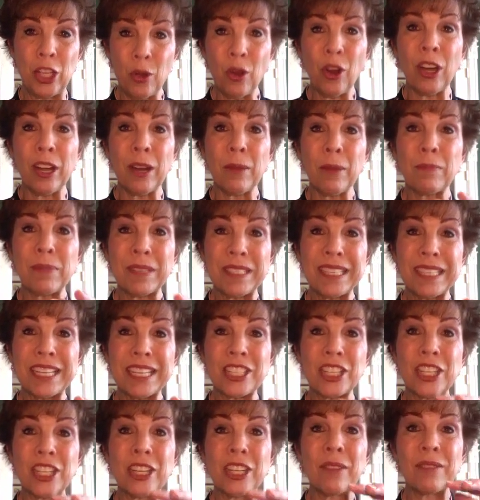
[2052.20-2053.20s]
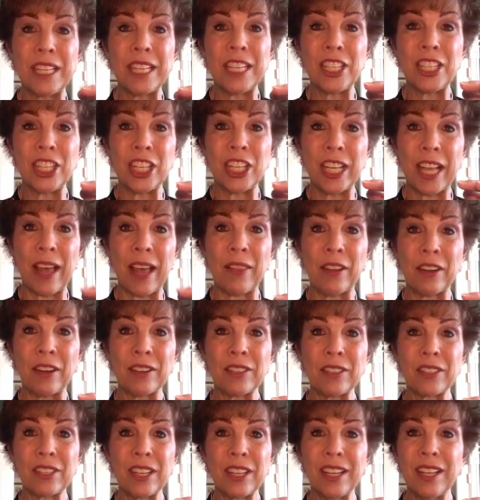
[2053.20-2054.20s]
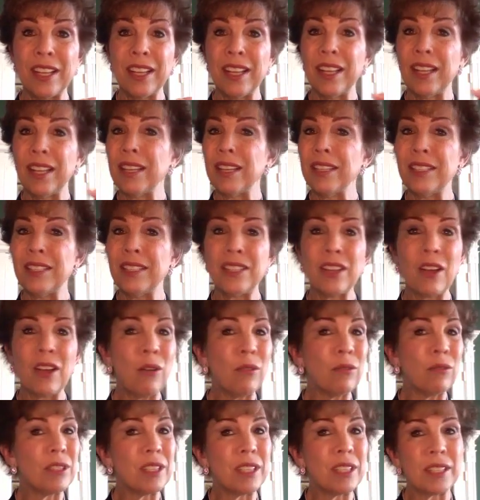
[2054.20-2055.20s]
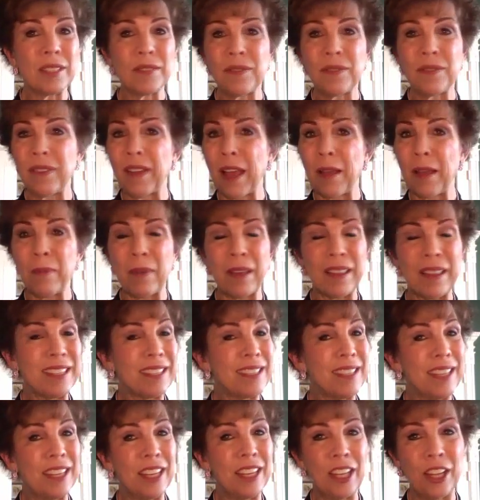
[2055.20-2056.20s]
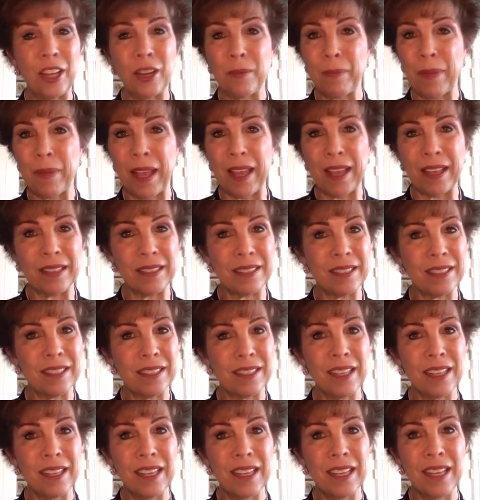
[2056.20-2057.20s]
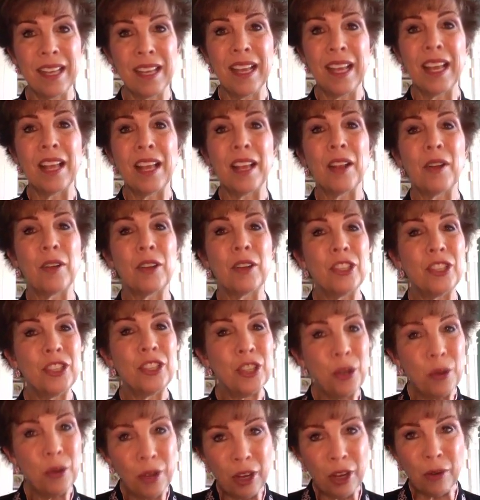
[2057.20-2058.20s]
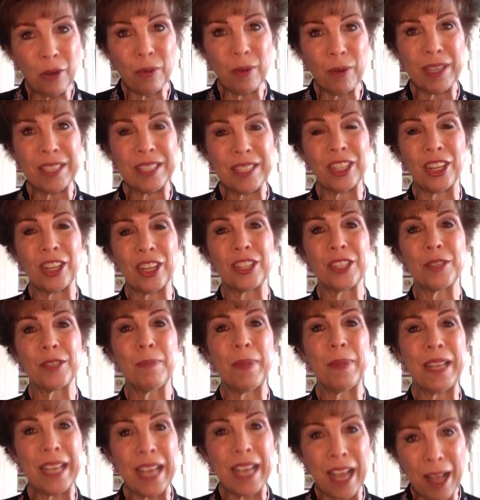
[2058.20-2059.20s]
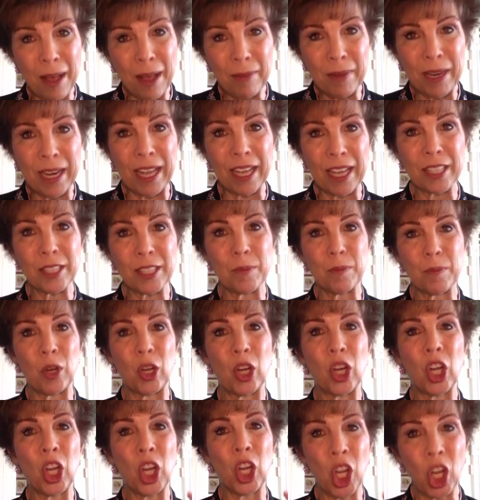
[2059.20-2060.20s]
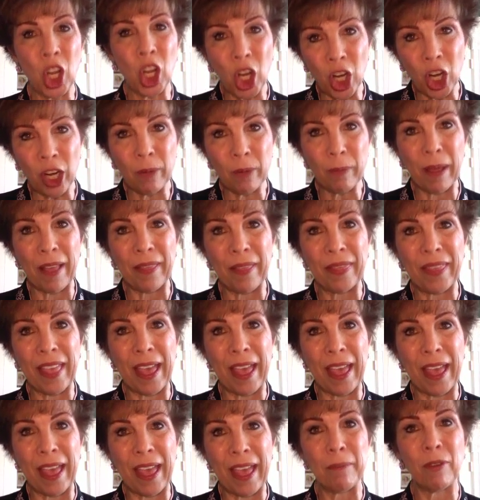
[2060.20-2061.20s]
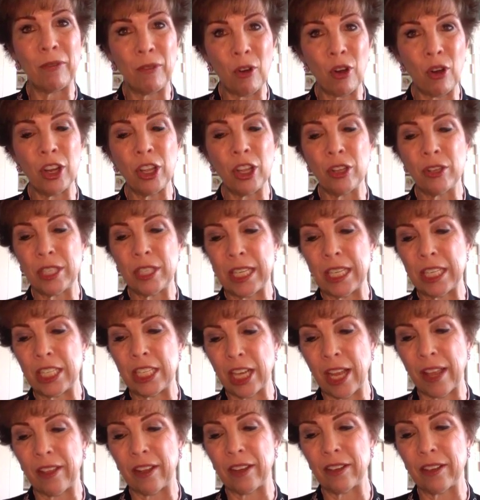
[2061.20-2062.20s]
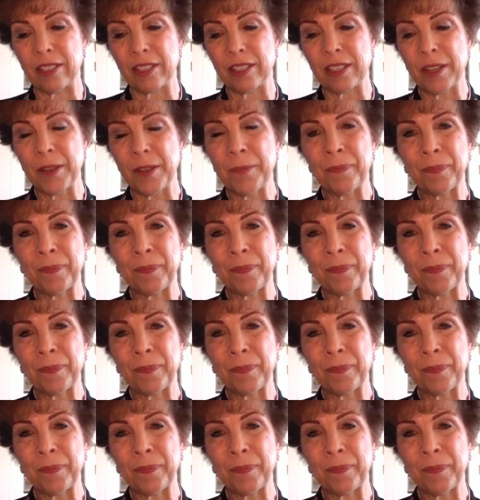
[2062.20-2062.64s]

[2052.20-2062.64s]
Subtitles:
in a position of teaching others, don't just fly by the seat of your pants. Do your research, become an expert, learn about that before you teach others.